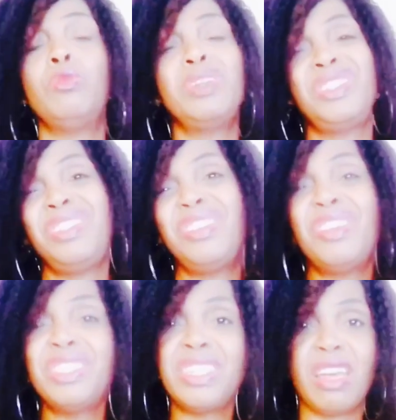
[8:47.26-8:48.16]
which, you
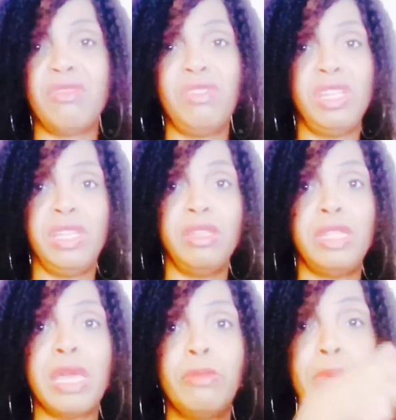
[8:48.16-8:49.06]
know, it's not really
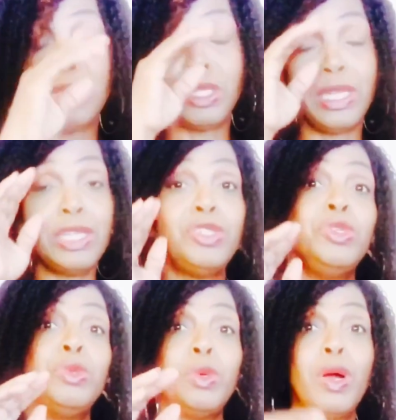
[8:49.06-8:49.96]
that much unless
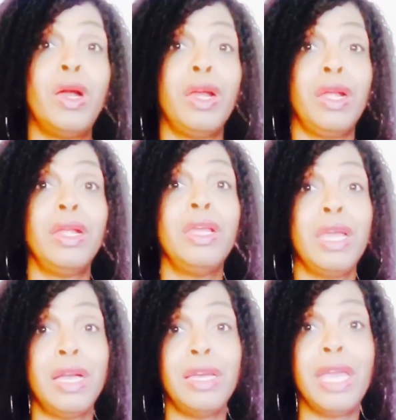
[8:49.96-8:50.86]
you are
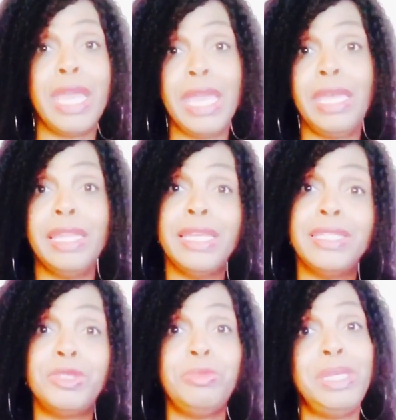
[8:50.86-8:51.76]

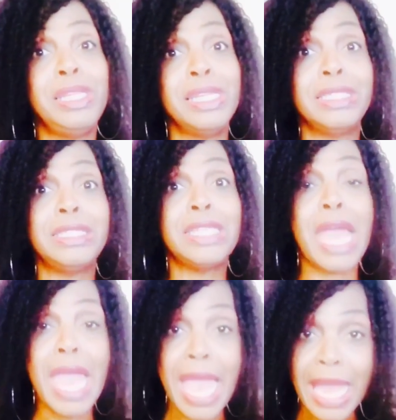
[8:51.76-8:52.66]
A-list, B-list
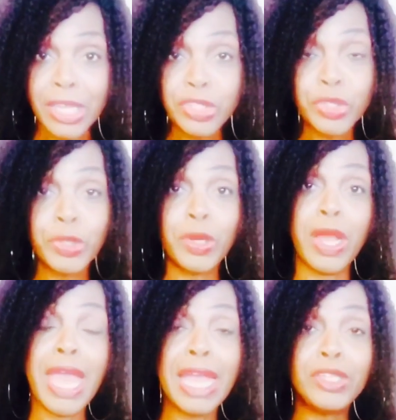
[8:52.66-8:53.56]
actor
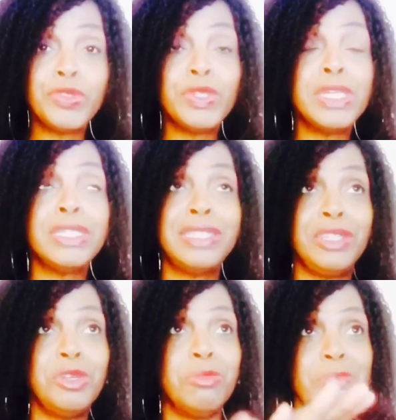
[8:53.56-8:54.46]
or actress,
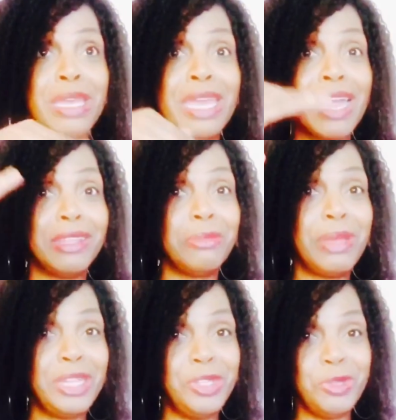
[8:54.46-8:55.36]
and you may have to
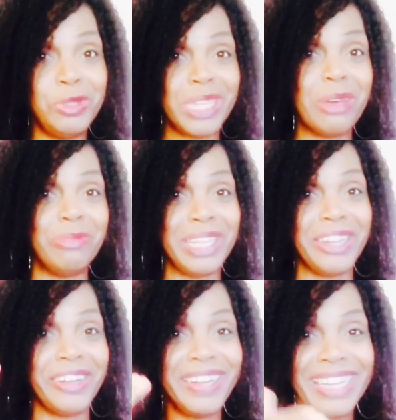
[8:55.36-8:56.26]
pay dues up
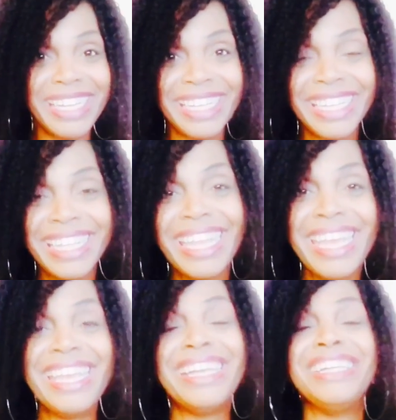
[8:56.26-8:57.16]
there.
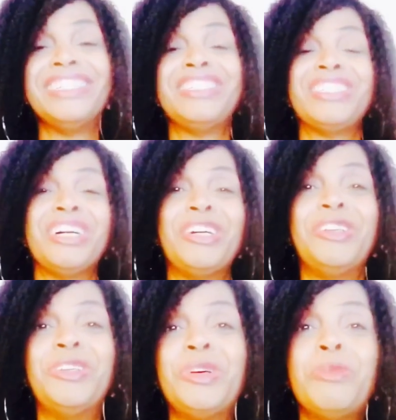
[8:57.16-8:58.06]

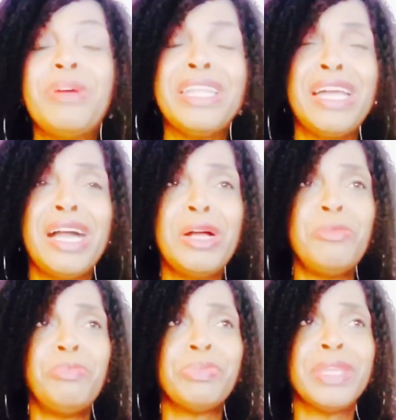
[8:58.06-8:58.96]
So, but
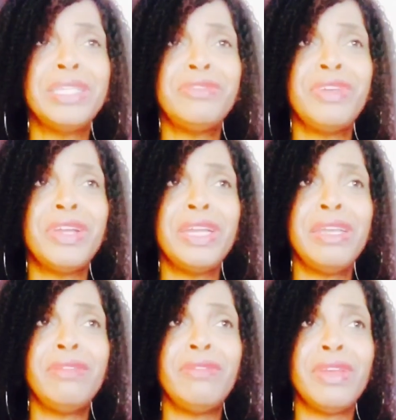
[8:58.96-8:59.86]
it's
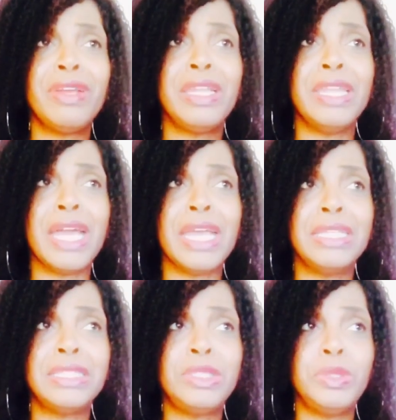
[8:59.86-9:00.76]
very, very
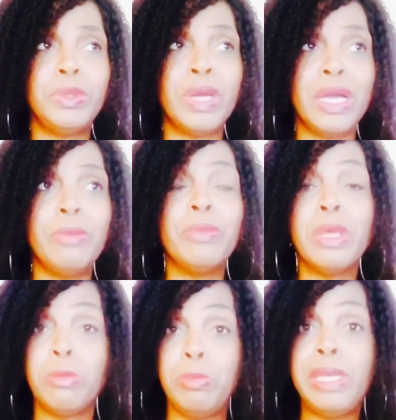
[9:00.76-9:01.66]
nice to
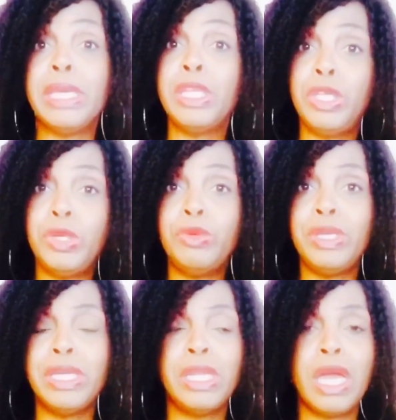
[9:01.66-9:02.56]
be in a
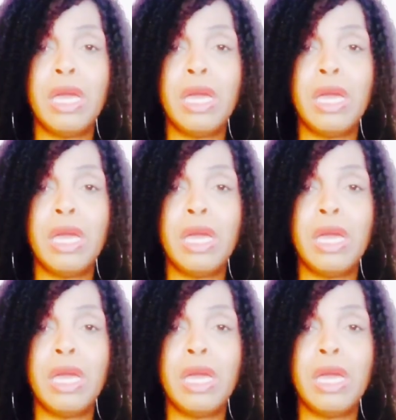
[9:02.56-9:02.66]
union.